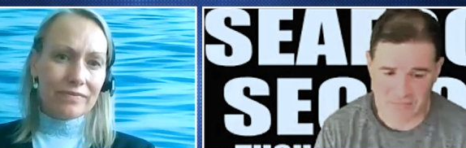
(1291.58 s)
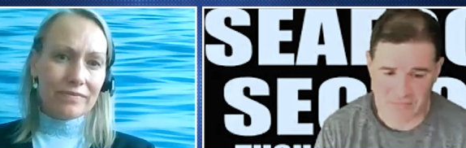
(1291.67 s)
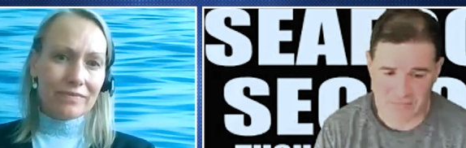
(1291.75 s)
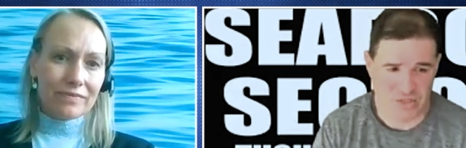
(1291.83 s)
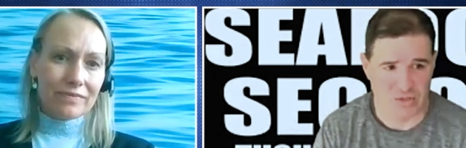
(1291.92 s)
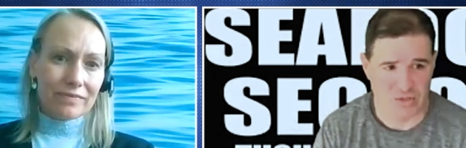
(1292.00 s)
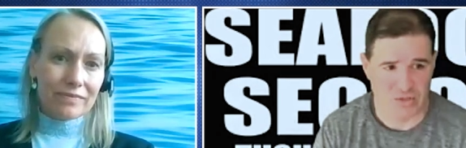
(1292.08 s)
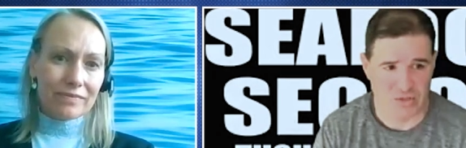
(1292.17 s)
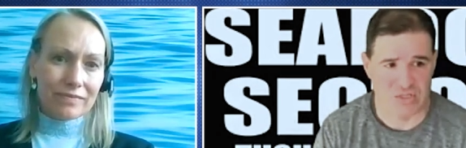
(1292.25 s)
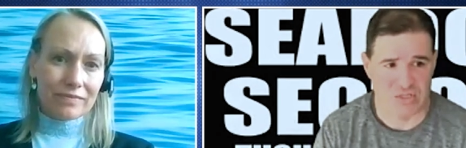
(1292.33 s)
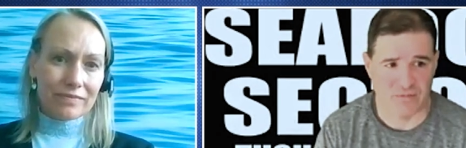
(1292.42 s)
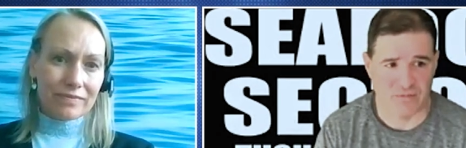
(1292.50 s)
Speaker 1: yourself
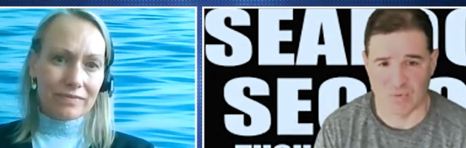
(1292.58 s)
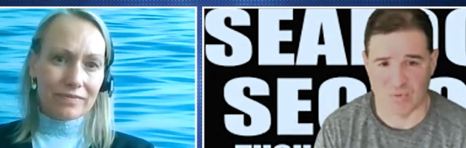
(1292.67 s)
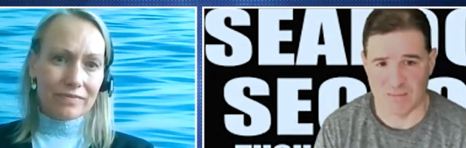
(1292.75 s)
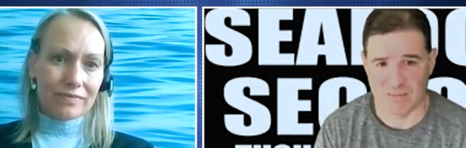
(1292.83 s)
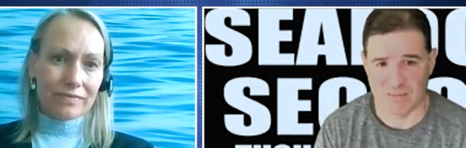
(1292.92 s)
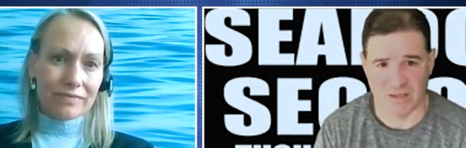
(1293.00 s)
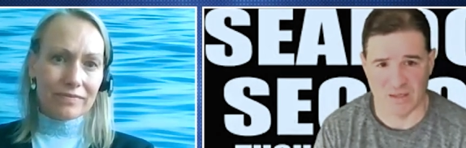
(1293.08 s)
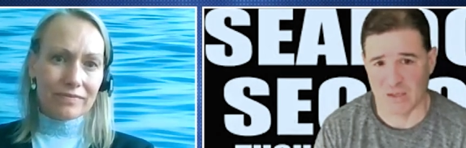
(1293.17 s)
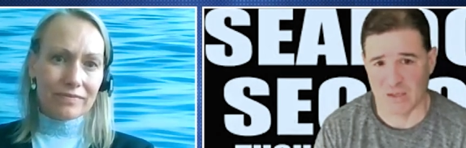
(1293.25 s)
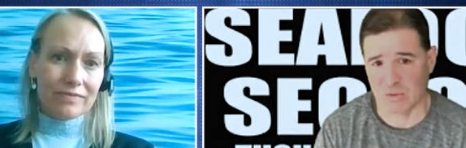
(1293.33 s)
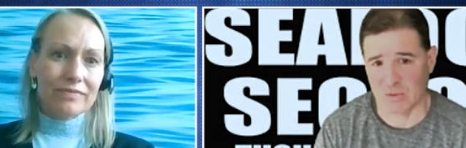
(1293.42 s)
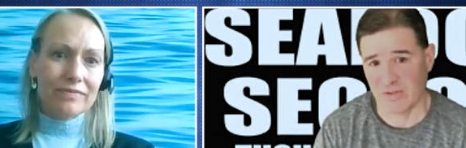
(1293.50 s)
through brand marketing, not
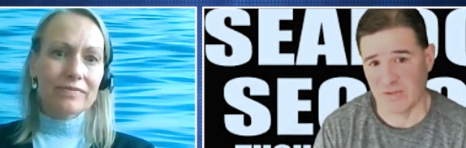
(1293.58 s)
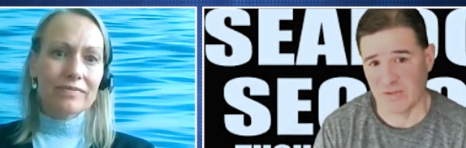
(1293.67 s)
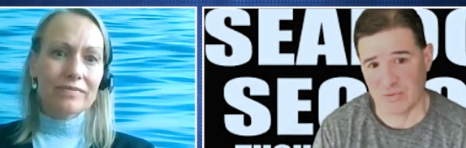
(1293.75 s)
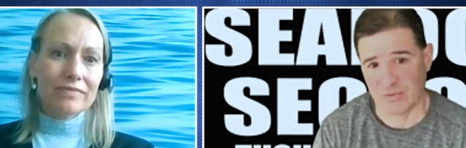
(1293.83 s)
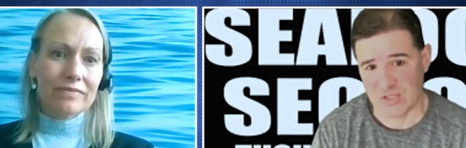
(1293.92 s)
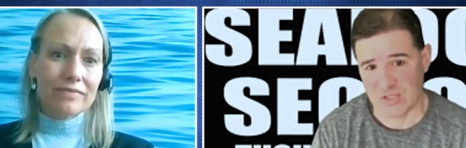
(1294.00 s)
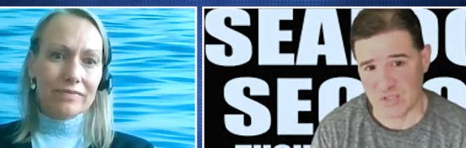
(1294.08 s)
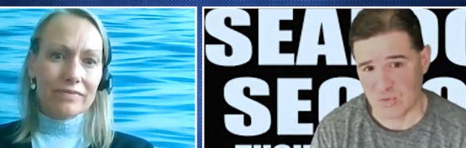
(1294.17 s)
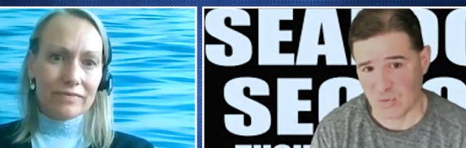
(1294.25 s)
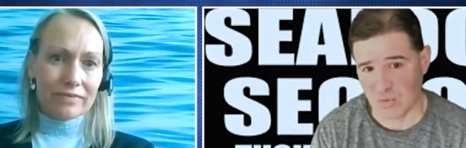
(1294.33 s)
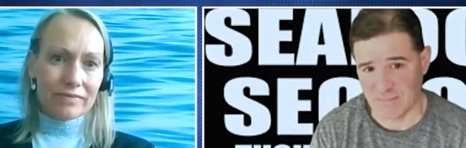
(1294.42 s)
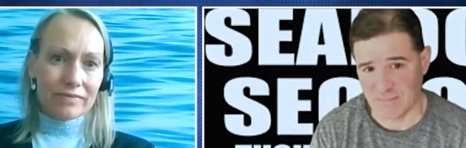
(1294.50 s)
only through the story and the
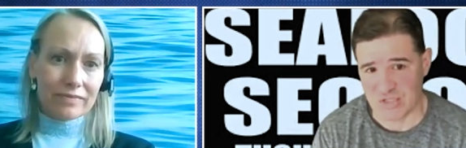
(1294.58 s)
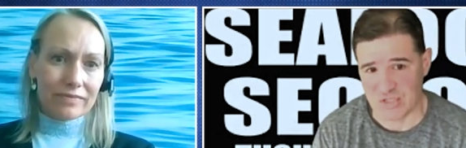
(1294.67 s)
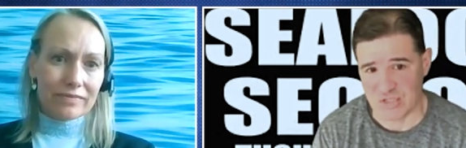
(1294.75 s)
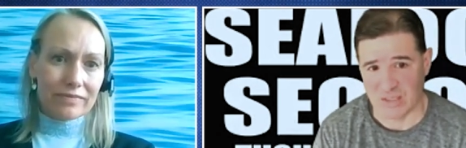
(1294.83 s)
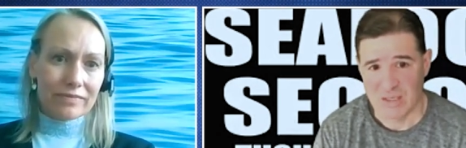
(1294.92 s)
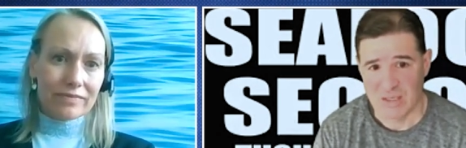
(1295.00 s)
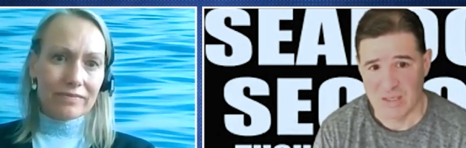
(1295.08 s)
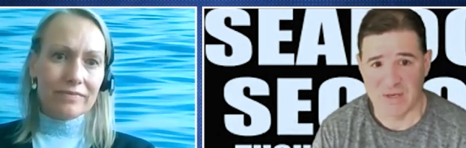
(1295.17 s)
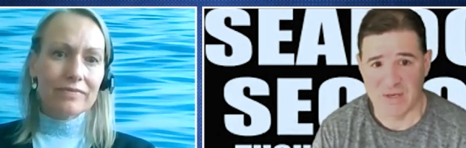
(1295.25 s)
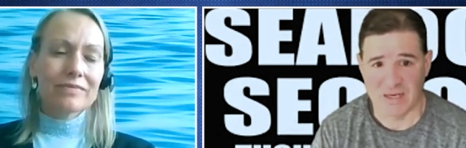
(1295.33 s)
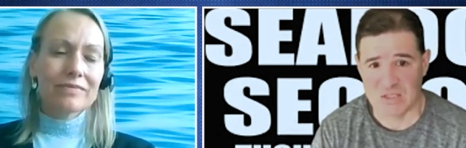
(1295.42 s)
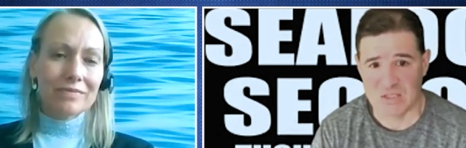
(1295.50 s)
messaging, but
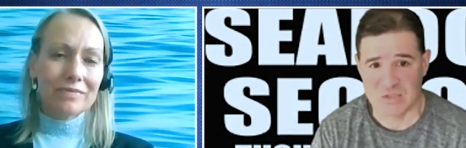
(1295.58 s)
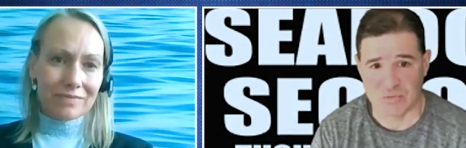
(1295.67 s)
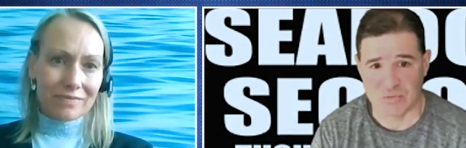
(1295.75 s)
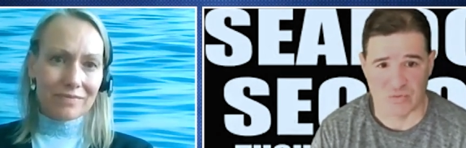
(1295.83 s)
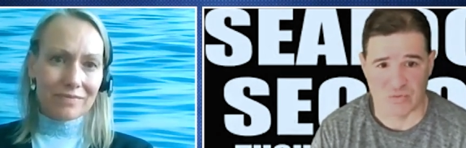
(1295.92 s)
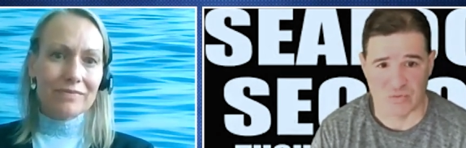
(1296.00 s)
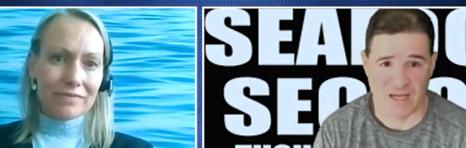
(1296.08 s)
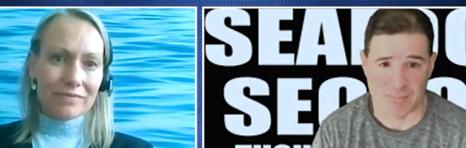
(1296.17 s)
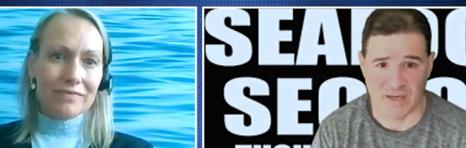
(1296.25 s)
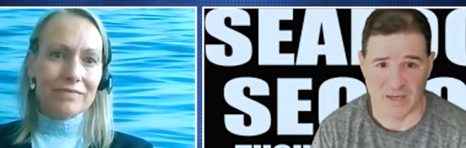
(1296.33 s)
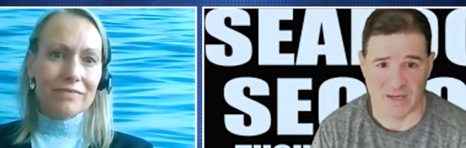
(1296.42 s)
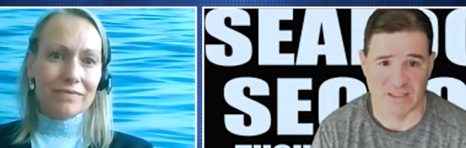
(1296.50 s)
also through that
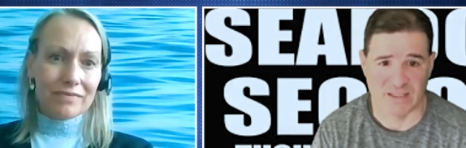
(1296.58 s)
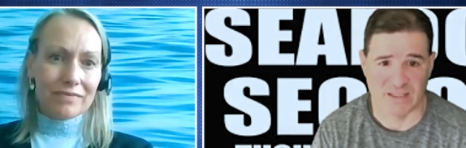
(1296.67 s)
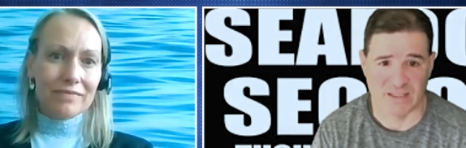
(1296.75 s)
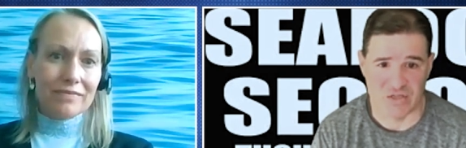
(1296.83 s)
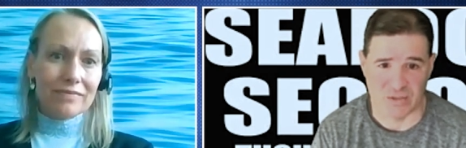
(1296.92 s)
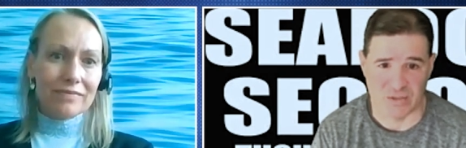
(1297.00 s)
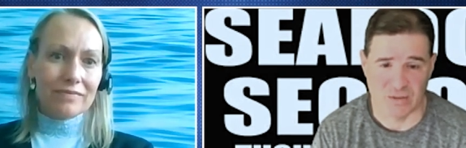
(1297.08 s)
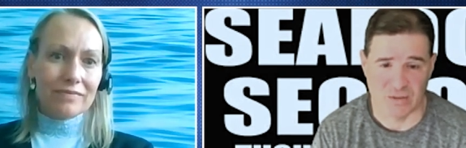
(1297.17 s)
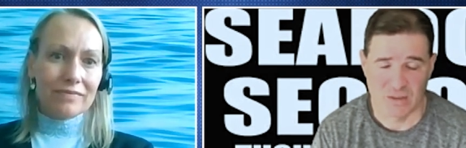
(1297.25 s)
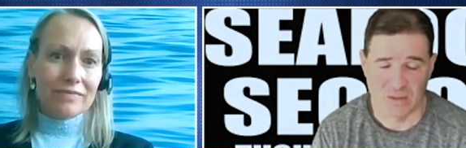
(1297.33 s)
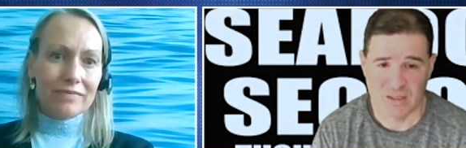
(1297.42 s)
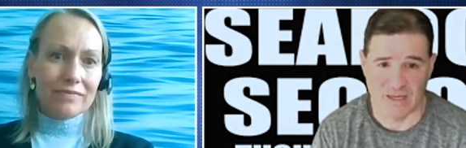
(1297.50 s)
product innovation
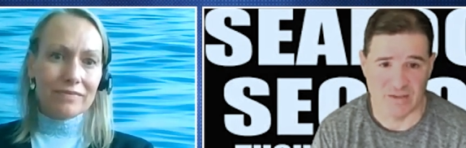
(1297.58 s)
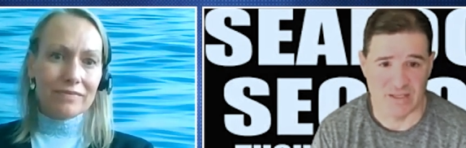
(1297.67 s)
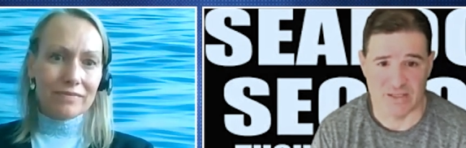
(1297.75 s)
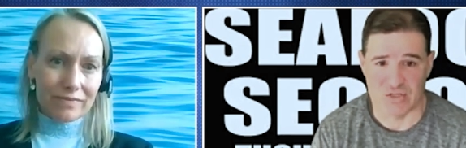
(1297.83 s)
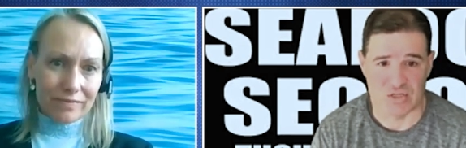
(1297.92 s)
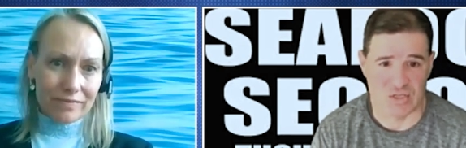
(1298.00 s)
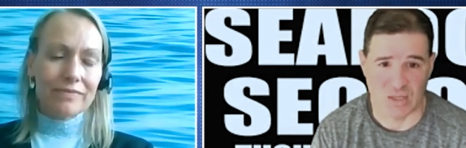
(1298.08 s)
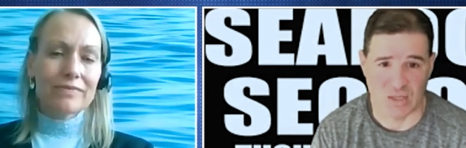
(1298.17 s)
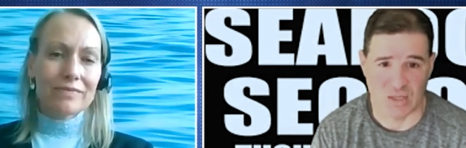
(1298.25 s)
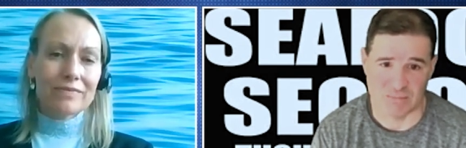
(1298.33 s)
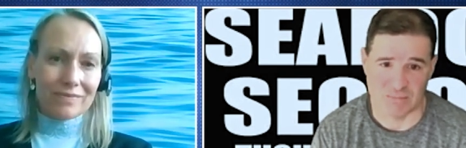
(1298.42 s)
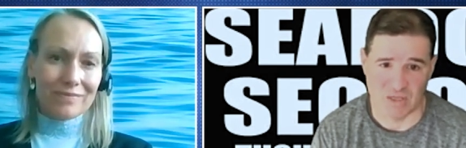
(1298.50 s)
uh, that you just
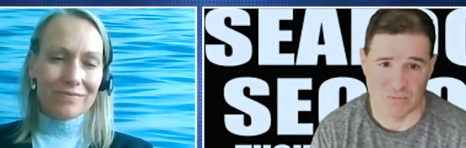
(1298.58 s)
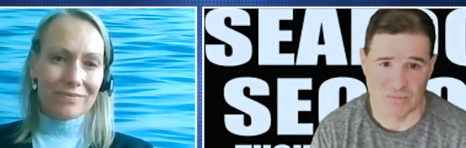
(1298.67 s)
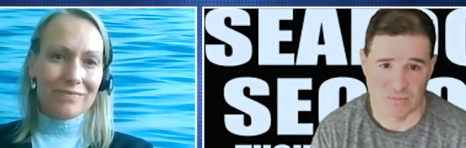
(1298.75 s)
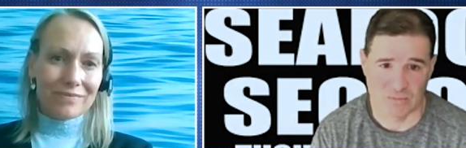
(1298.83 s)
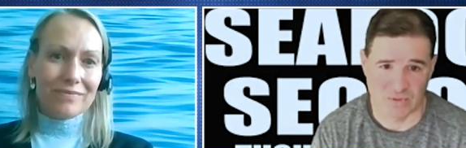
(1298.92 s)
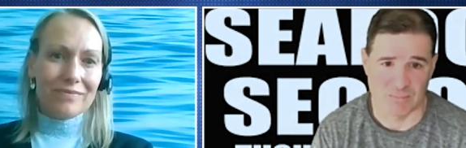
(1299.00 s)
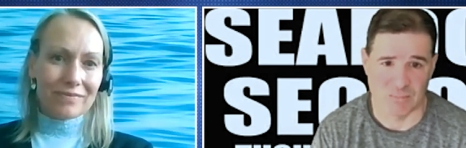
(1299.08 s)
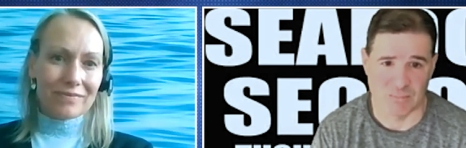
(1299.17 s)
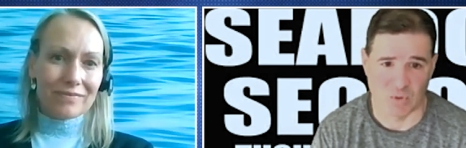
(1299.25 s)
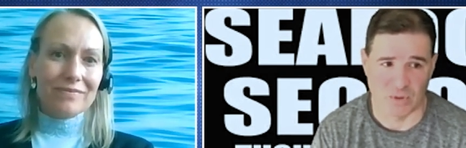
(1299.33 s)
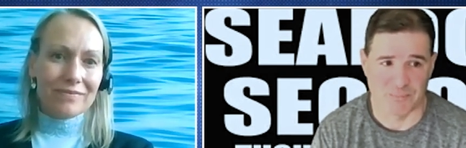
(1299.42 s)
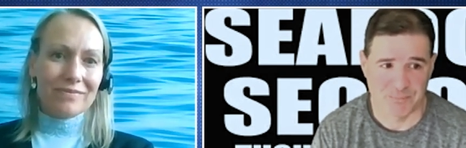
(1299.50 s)
talked about. Real
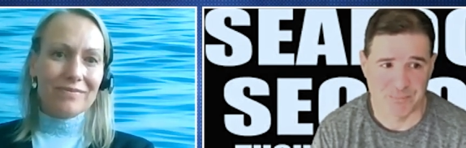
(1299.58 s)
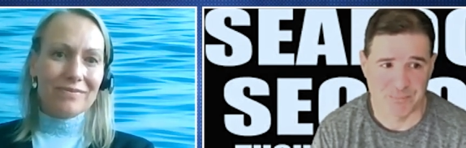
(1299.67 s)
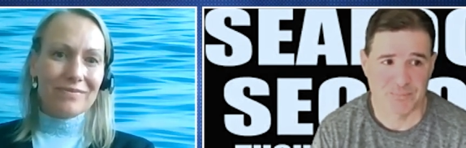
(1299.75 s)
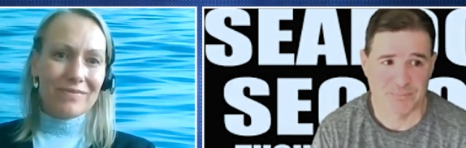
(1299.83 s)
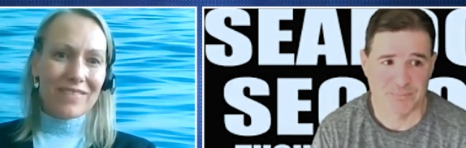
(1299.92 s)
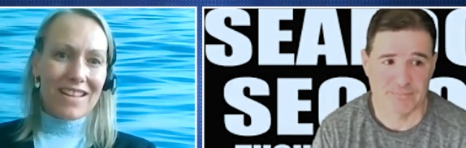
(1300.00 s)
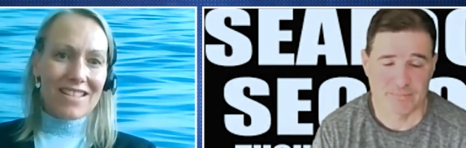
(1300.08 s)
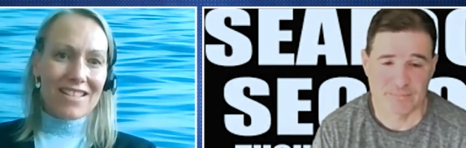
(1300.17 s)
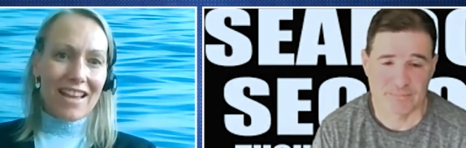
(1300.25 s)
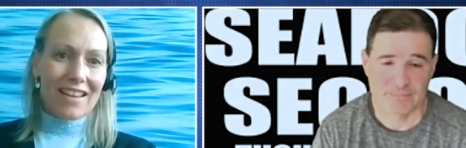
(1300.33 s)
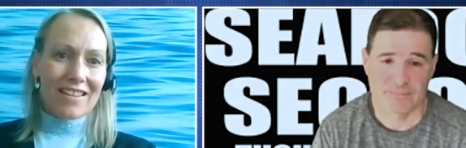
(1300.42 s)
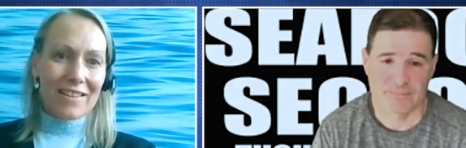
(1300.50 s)
important.
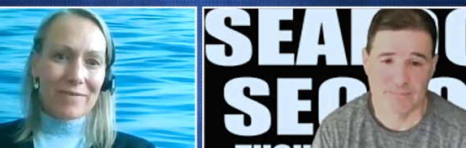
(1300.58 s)
Exactly.